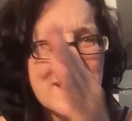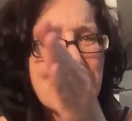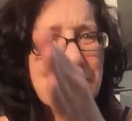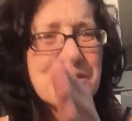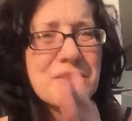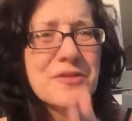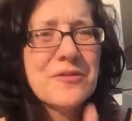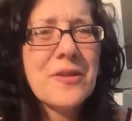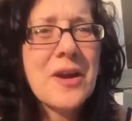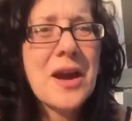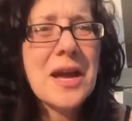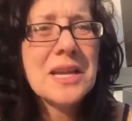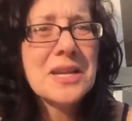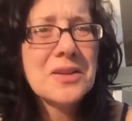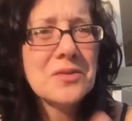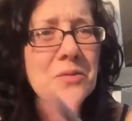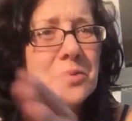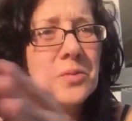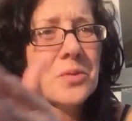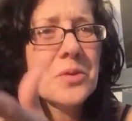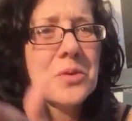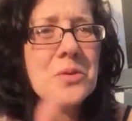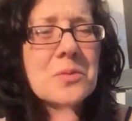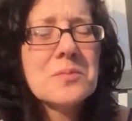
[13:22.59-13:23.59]
They've divided
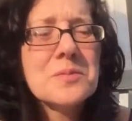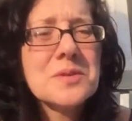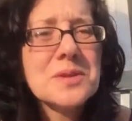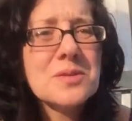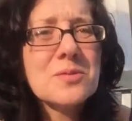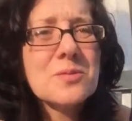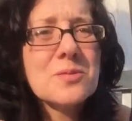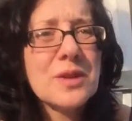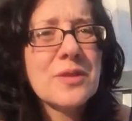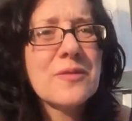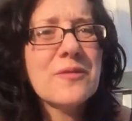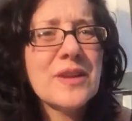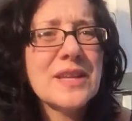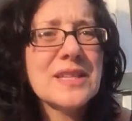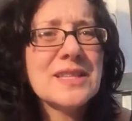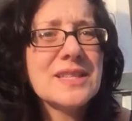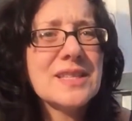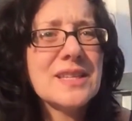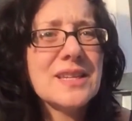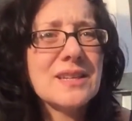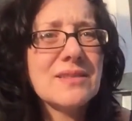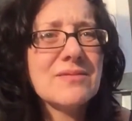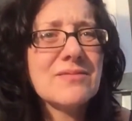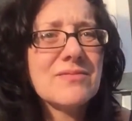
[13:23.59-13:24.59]
rooms with
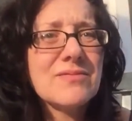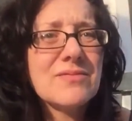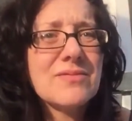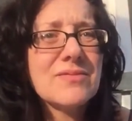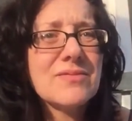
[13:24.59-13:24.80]
fencing.